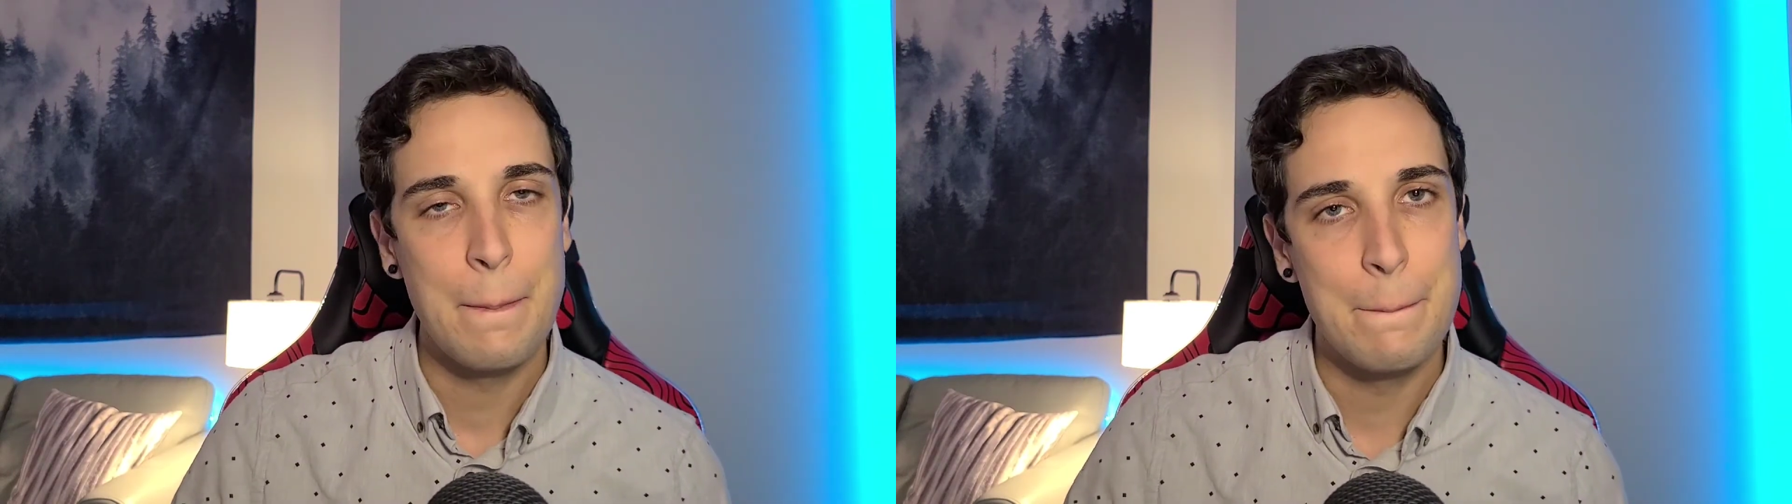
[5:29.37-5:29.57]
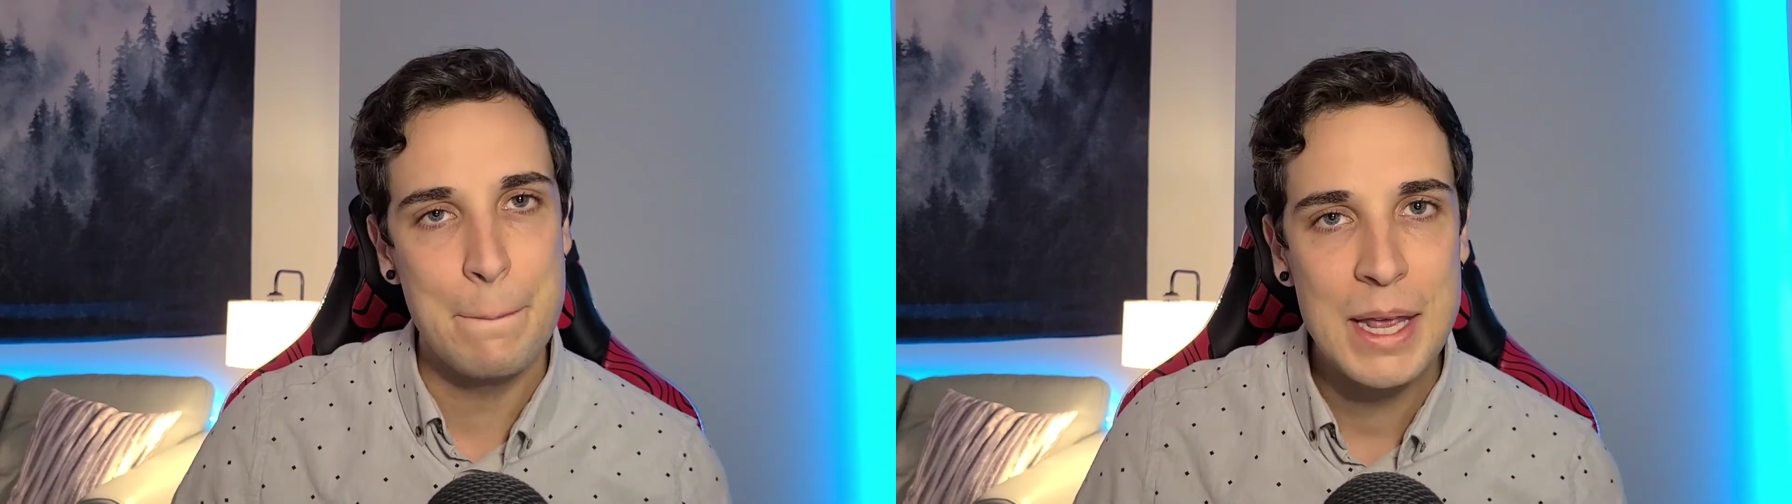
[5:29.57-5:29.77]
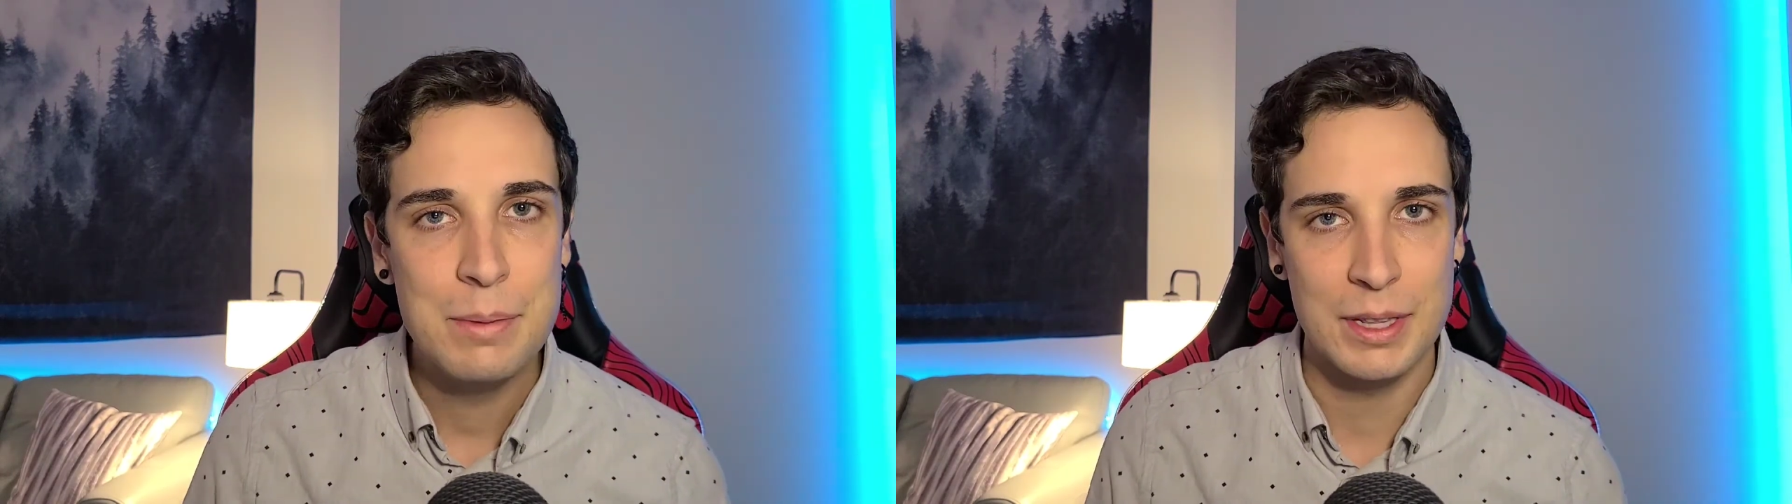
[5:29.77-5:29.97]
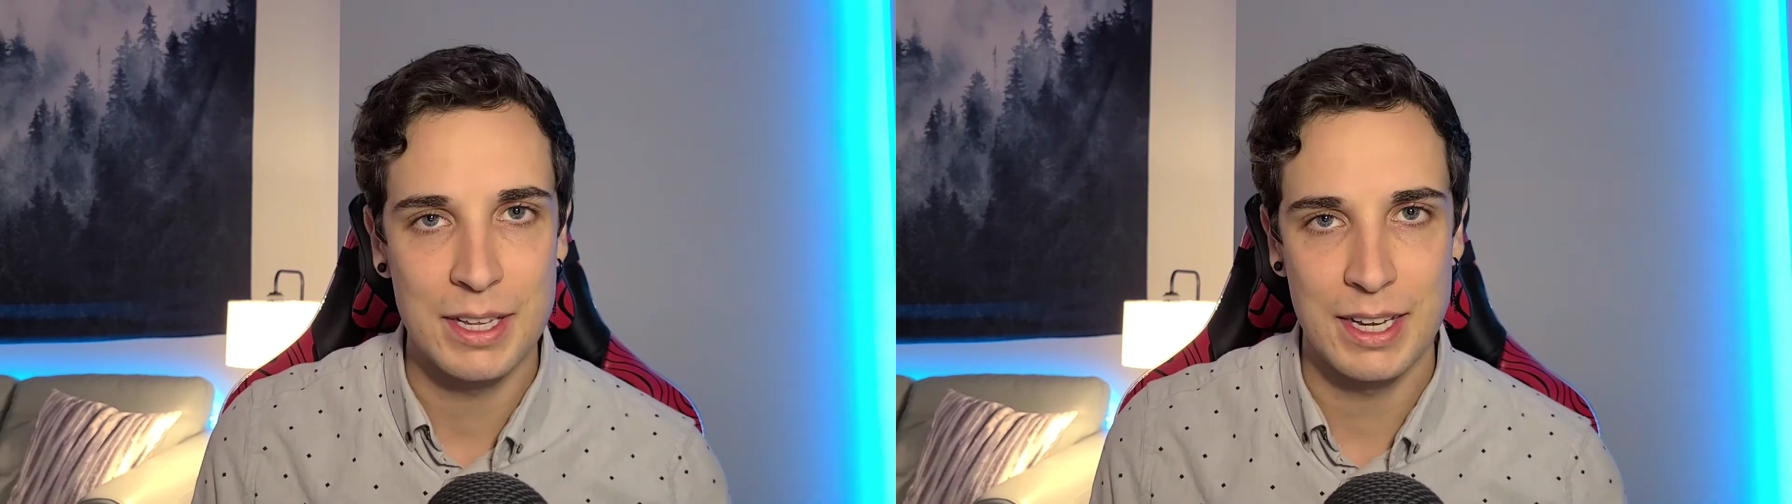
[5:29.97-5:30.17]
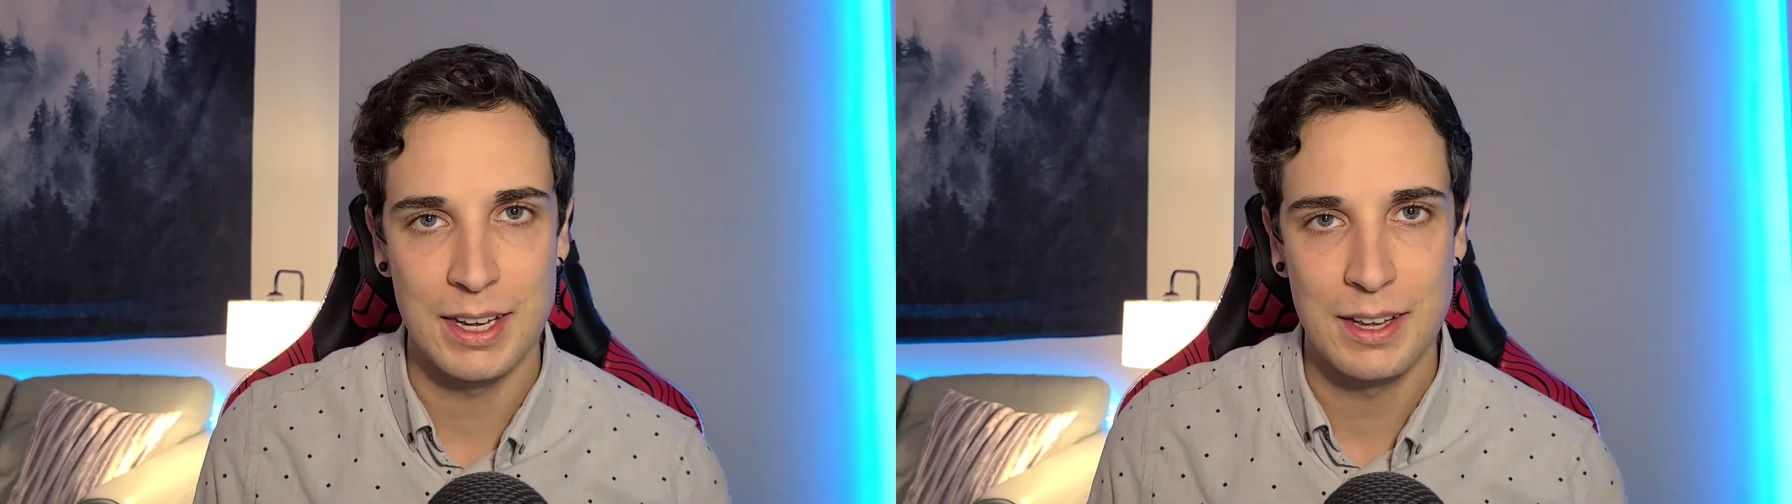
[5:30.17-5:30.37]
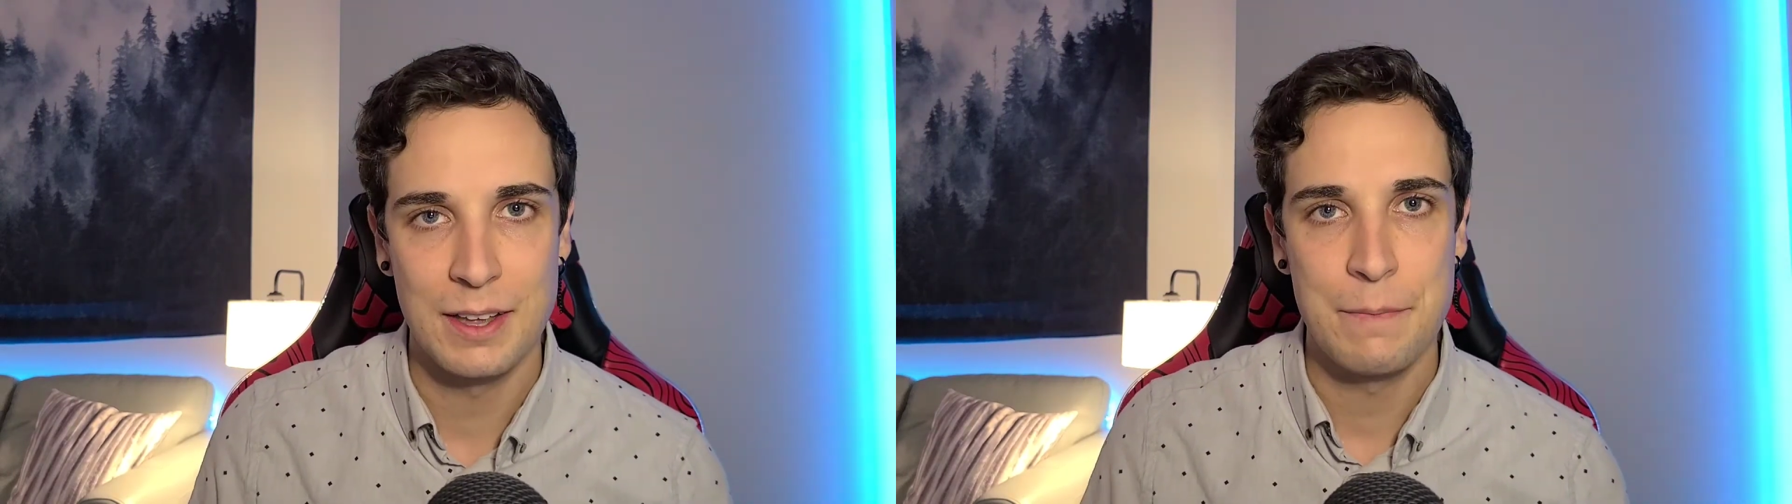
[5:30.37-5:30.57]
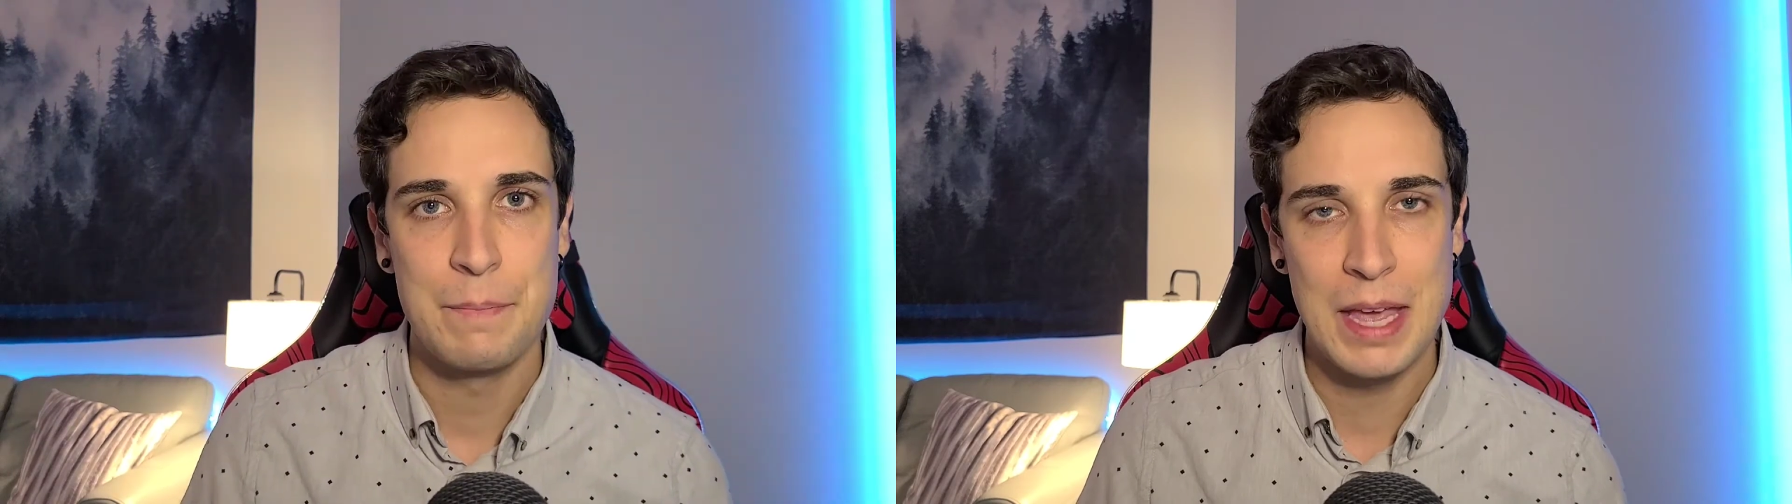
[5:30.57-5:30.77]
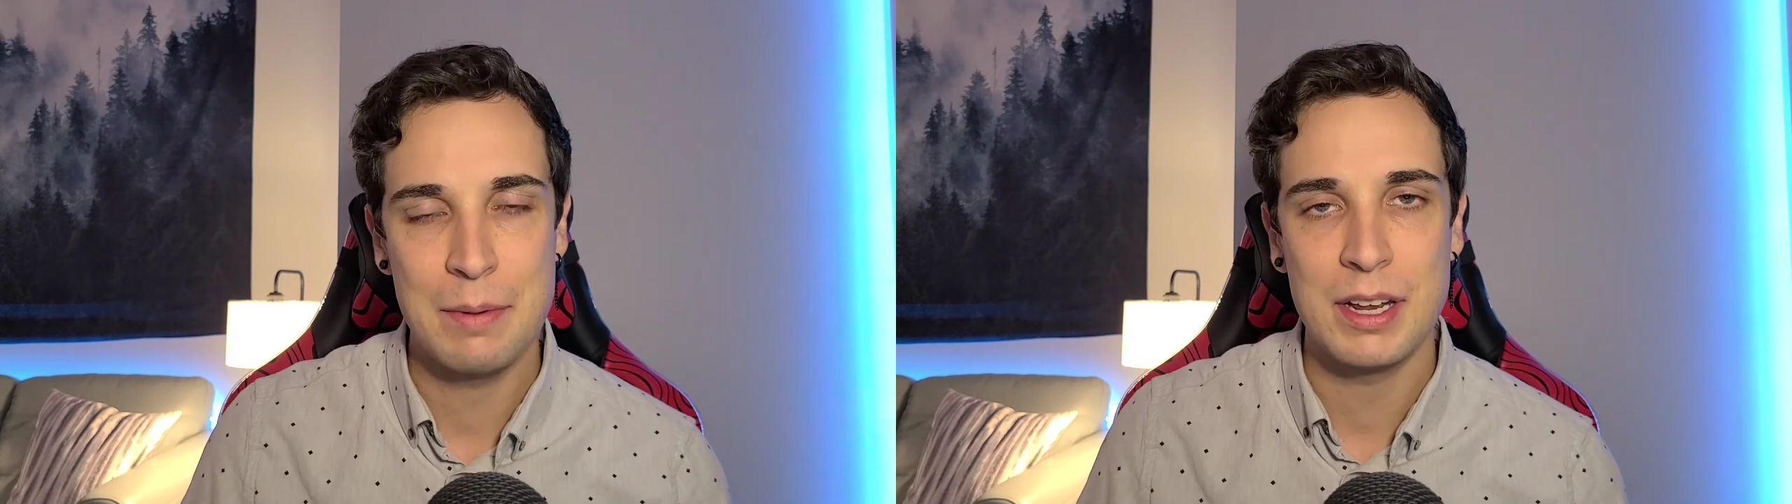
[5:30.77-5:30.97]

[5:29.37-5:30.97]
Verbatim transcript: minimally be able